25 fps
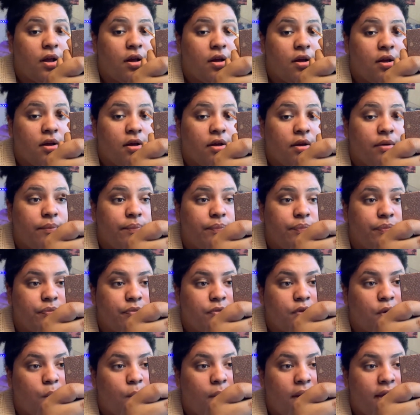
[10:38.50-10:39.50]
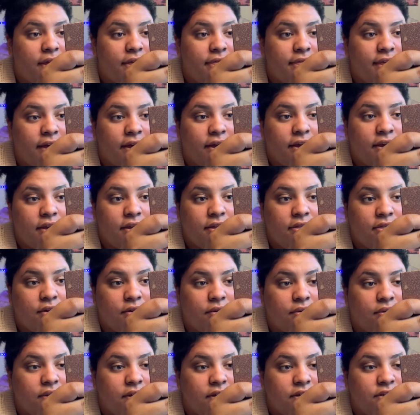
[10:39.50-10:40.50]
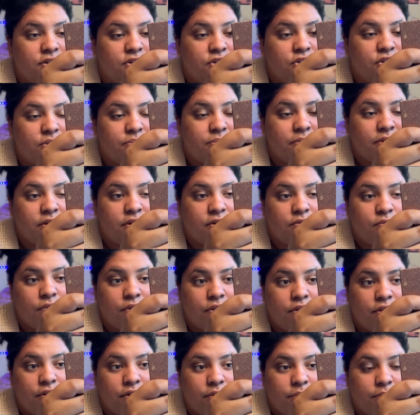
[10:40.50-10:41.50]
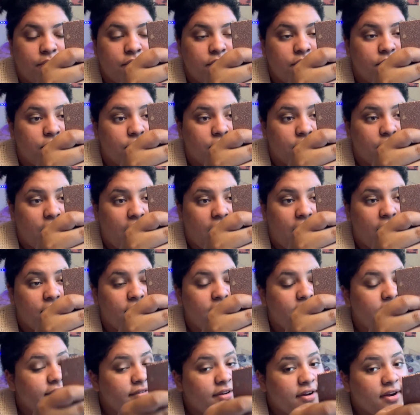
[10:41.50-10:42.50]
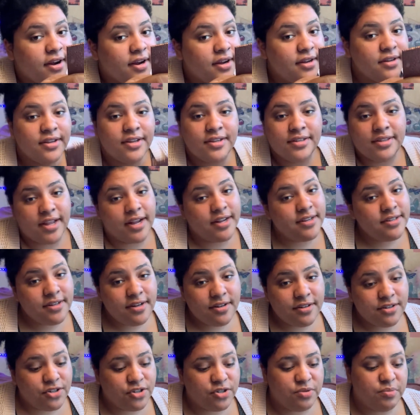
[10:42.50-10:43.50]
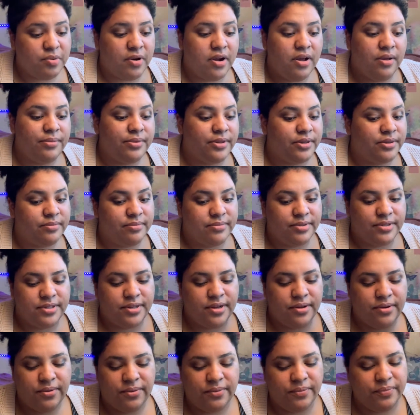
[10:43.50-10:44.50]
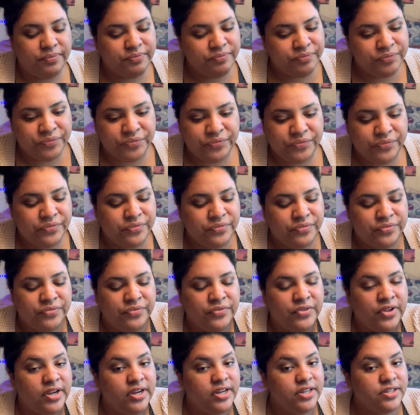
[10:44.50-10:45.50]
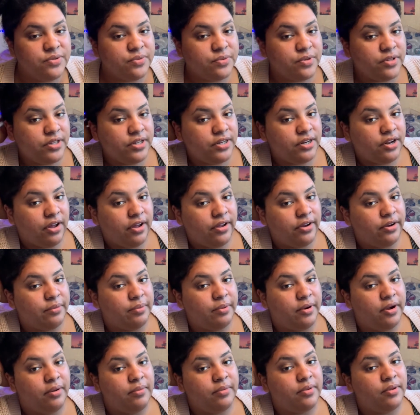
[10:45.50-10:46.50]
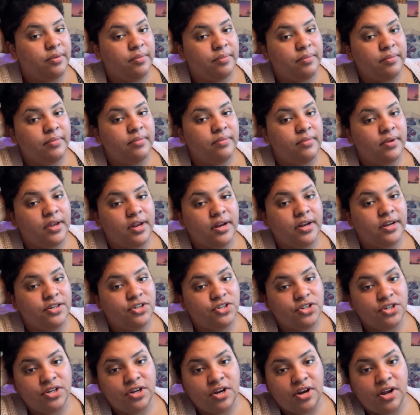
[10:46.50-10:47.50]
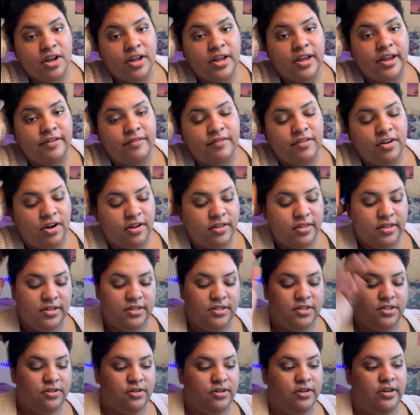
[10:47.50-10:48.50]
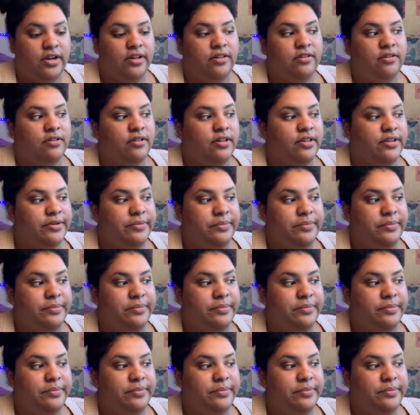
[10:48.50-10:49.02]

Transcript: um, the way that their relationship ended with your boo. However, that's not your problem. So it's really not your problem. And I should not have gone this dark. I look like a